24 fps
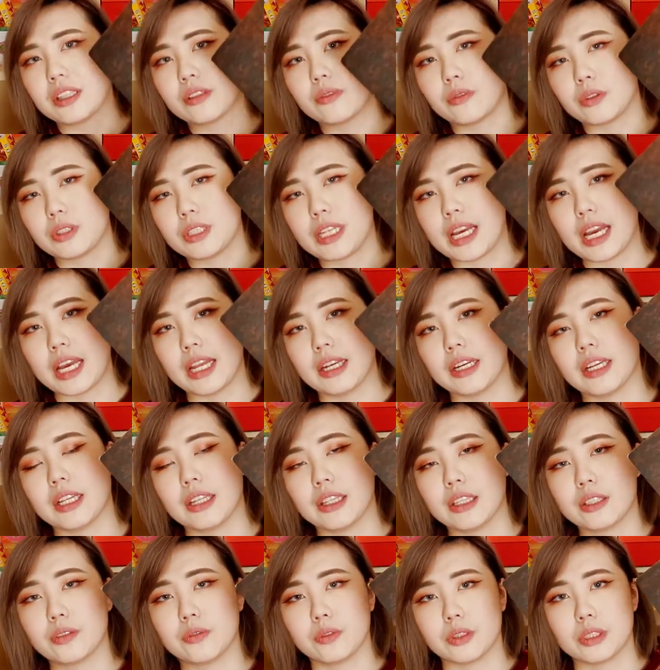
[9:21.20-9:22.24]
this for 10 and
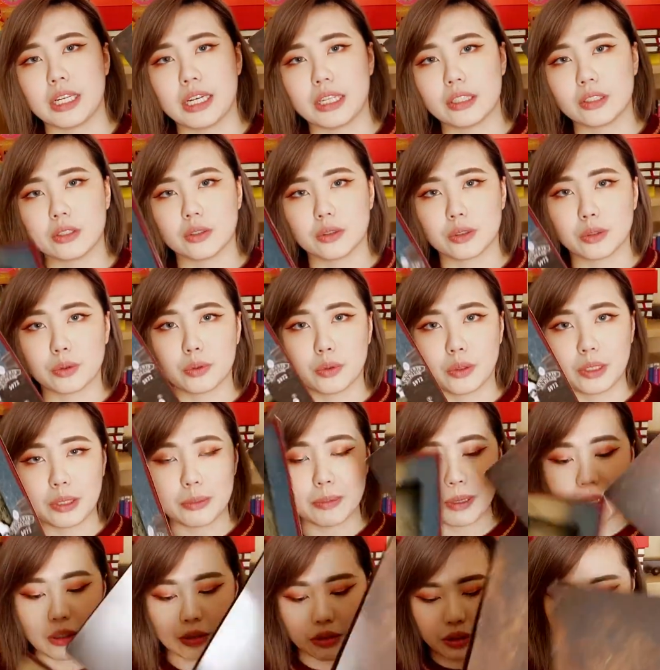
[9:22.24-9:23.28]
this for 10, so it's
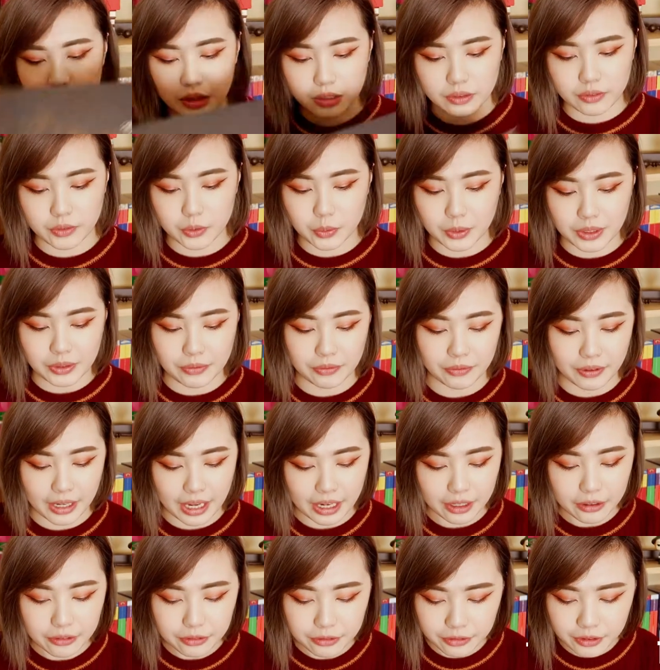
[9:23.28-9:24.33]
£20 instead of
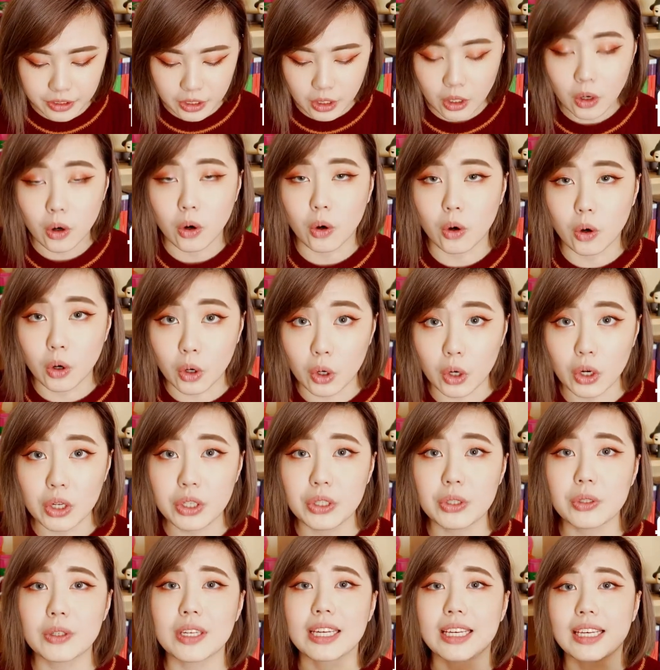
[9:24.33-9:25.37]
25. Or
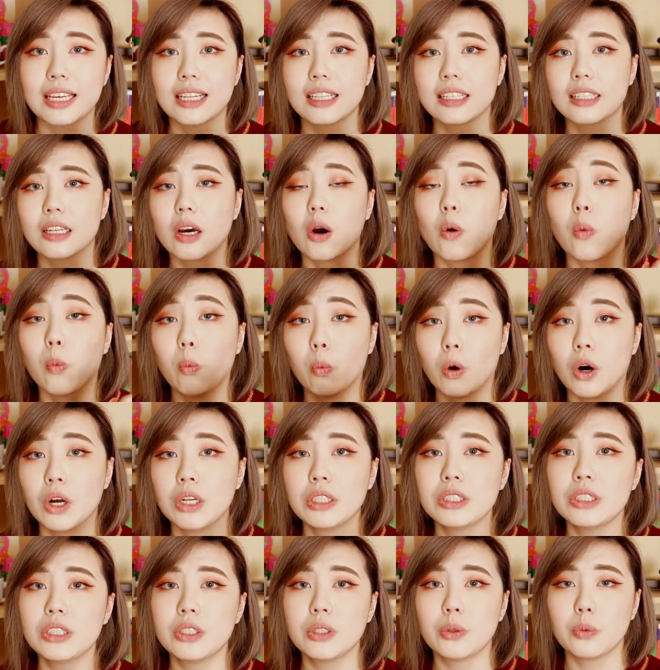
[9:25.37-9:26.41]
you can get a
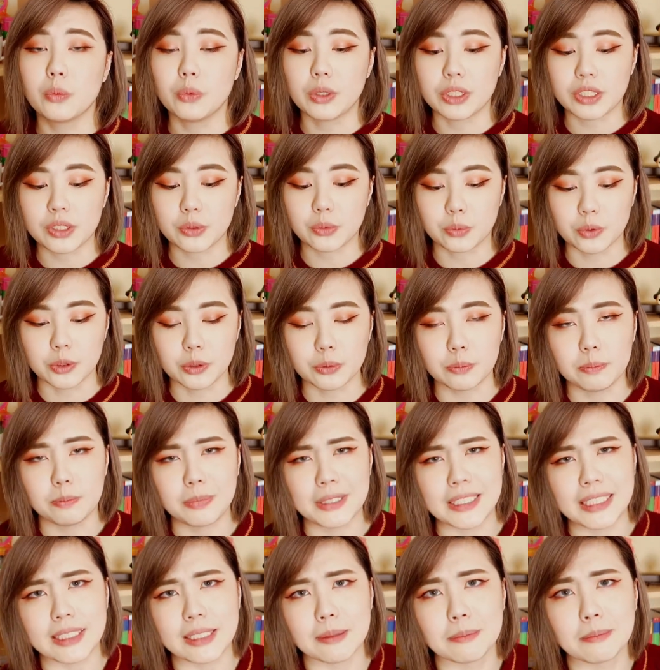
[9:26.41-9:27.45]
wand, which will
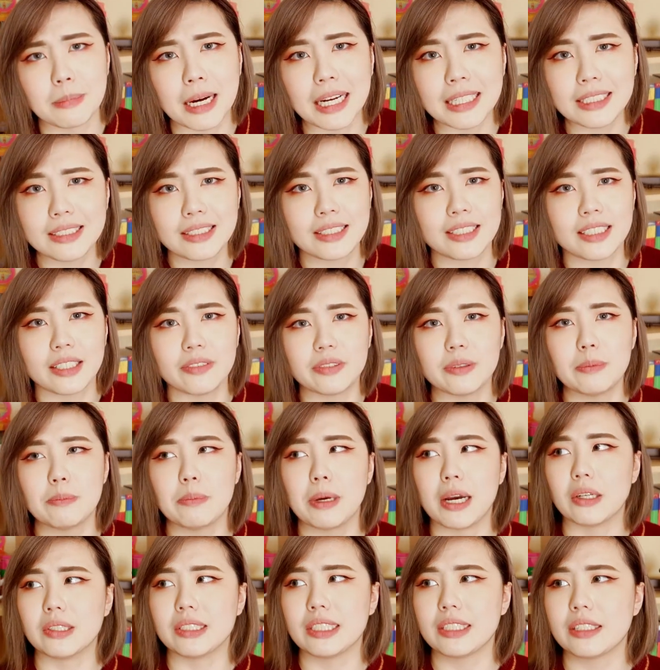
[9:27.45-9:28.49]
be minus
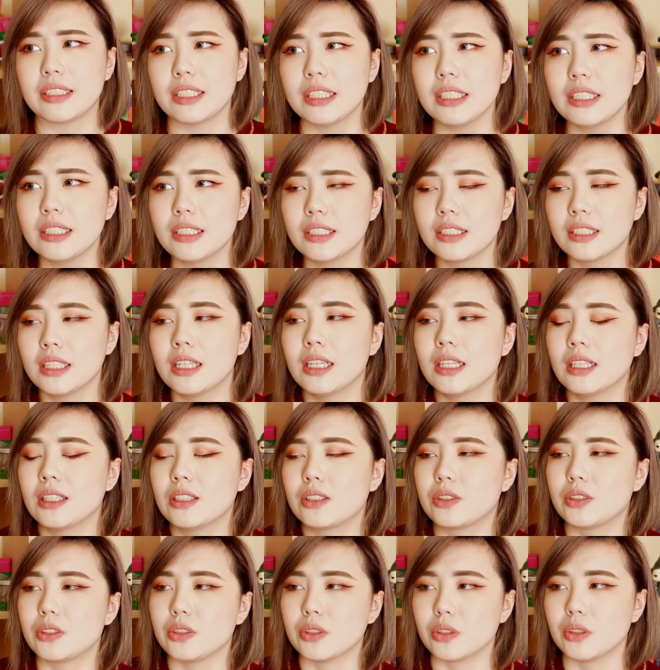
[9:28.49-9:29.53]
£7, I think.
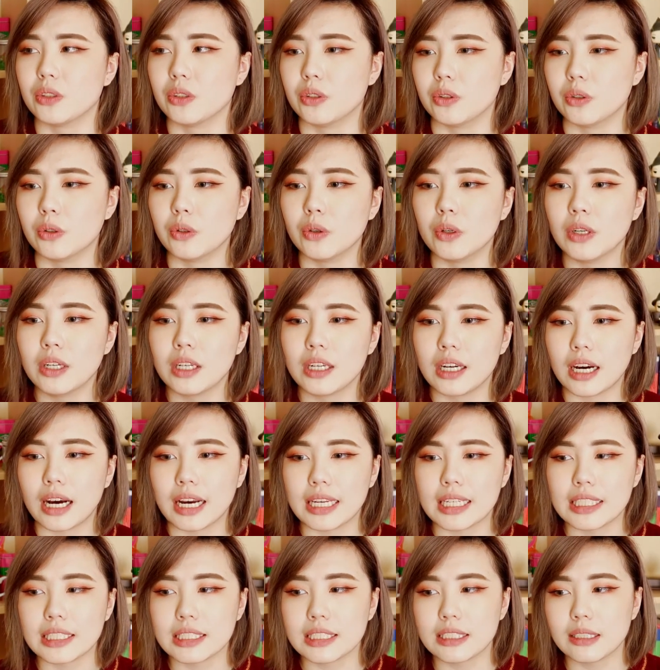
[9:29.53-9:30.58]
So I
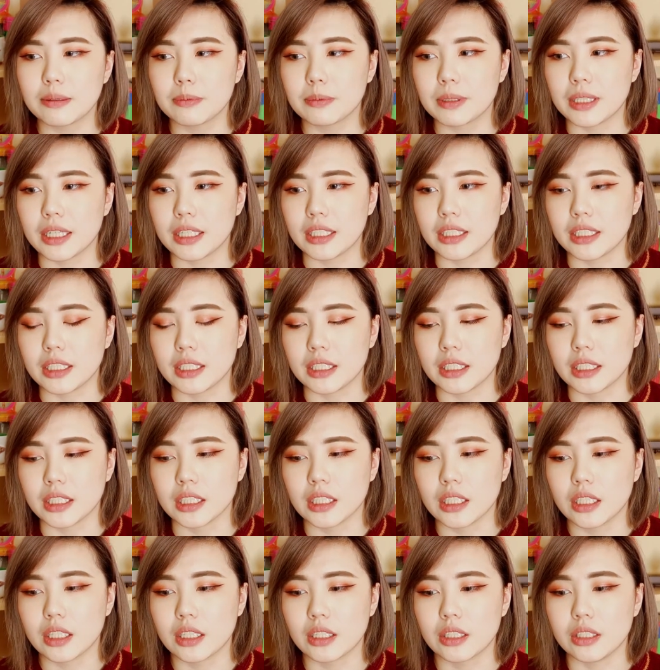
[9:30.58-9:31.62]
ended up
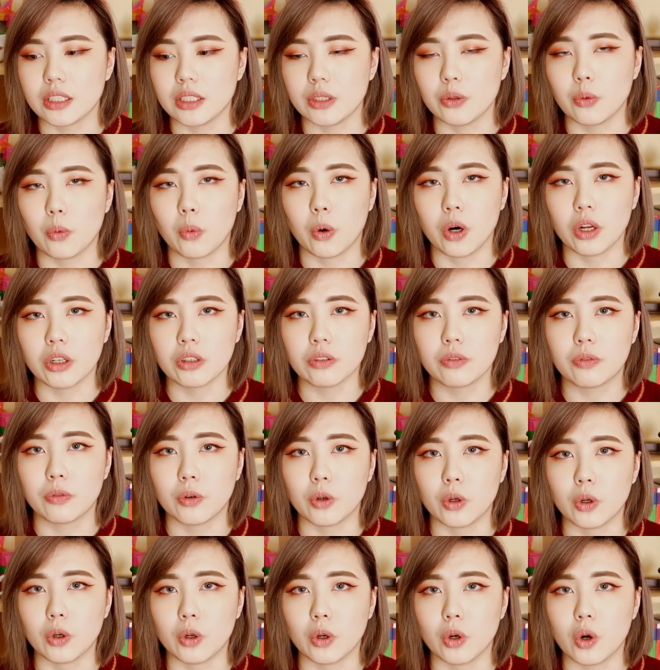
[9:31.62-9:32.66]
getting the wand
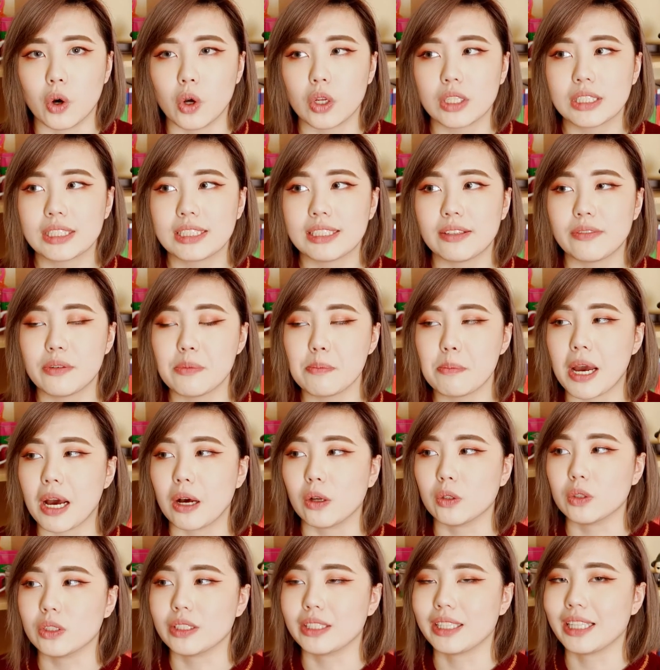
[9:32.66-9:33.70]
for
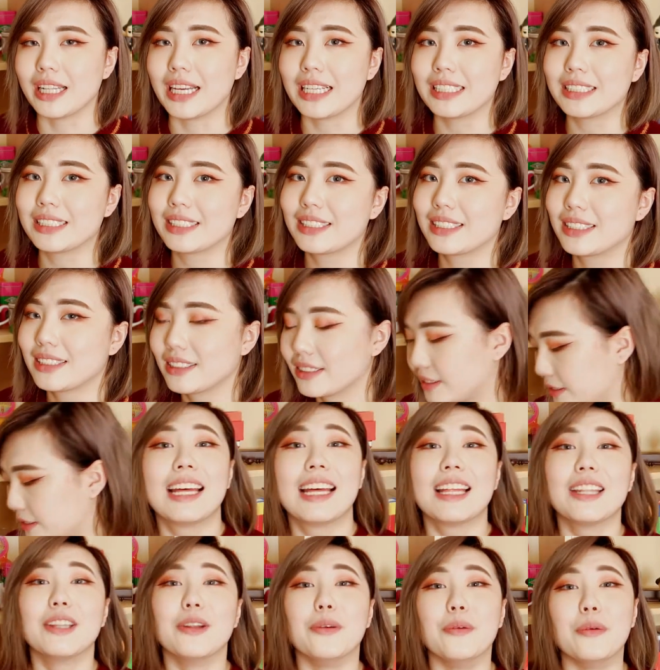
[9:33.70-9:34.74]
£7 less.
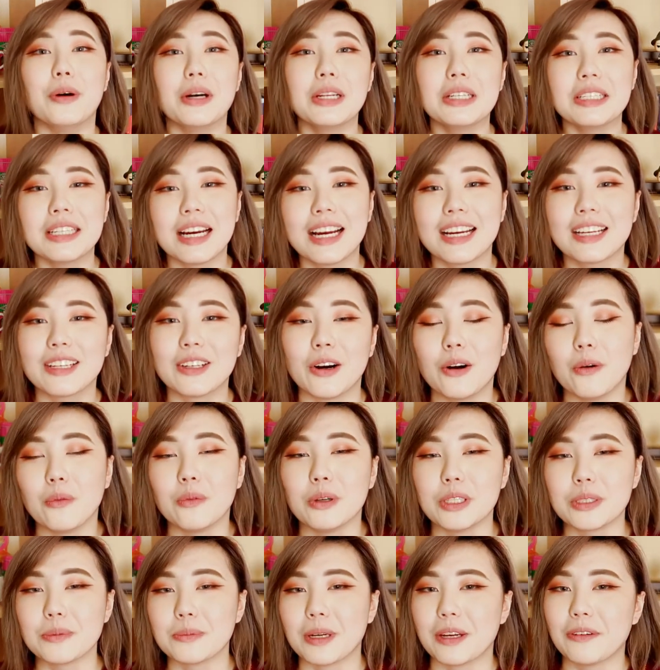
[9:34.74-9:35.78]
The wand I got
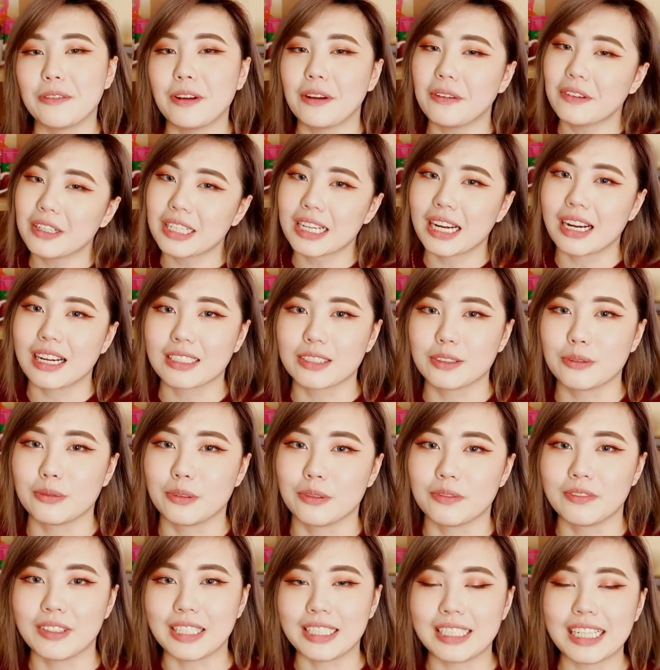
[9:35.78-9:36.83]
was my favorite character
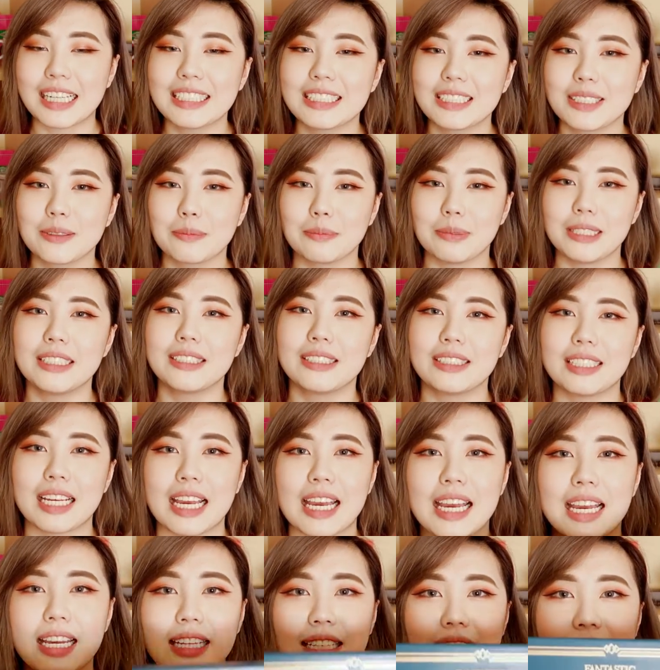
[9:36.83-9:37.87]
from Fantastic Beasts,
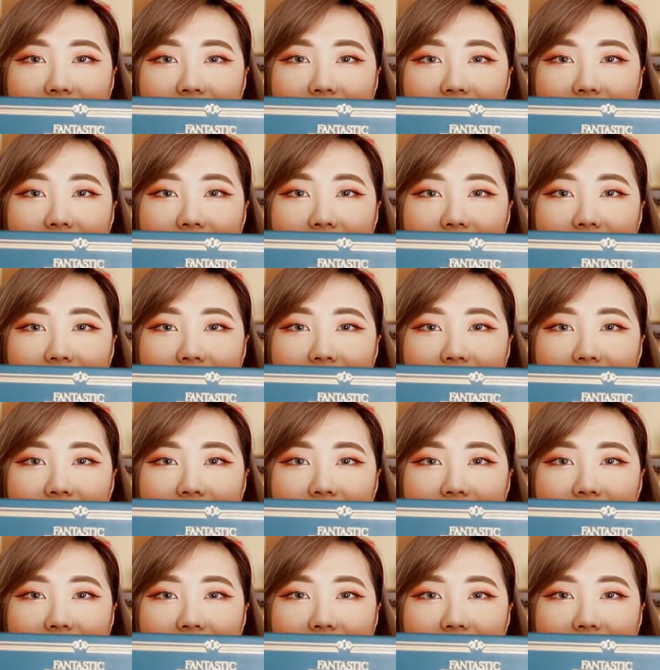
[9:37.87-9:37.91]
and